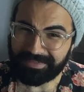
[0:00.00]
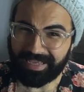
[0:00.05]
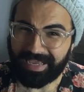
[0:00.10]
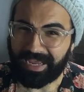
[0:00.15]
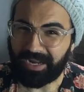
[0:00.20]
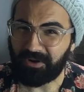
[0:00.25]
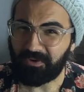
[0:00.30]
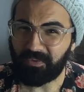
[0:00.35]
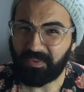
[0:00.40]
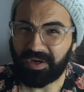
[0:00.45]

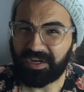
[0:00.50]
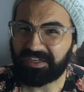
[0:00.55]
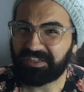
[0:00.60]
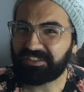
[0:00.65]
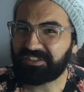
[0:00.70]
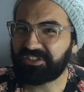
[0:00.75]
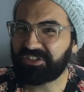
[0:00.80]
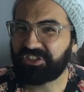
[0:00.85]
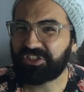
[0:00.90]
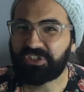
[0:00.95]
I don't want to
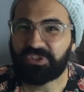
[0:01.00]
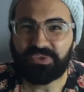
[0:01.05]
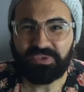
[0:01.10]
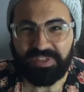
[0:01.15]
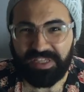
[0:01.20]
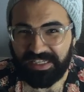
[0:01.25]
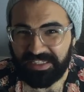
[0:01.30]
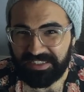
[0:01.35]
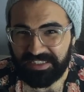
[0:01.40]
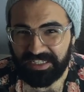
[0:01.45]
do
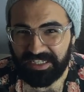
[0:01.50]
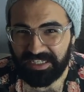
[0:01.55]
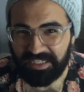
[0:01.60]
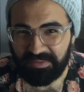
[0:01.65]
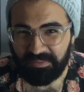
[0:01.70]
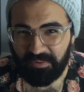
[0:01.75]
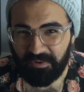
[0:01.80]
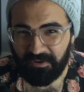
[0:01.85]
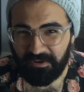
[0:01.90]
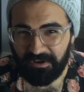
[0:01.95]
this
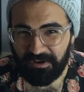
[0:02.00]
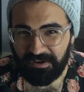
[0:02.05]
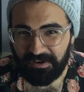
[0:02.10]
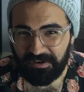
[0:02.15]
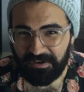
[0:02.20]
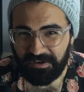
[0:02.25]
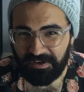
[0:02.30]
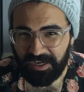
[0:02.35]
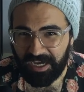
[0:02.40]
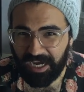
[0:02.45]
anymore.
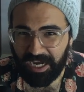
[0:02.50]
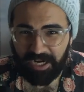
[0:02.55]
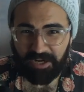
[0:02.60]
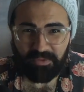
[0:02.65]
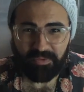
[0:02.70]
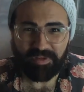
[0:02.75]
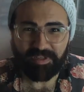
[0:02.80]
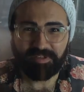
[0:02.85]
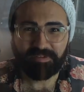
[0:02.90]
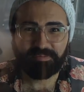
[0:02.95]
I
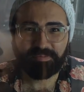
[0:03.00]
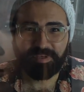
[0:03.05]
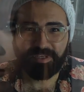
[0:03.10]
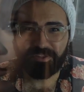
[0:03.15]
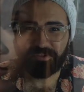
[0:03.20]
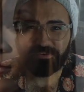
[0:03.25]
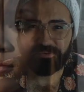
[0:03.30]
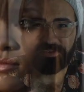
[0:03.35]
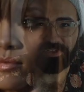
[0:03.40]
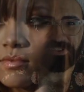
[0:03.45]
don't want to be
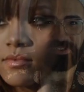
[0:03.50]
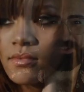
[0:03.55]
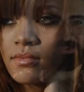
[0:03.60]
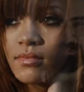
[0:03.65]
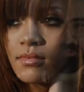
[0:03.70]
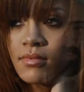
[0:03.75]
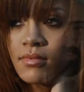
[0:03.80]
the reason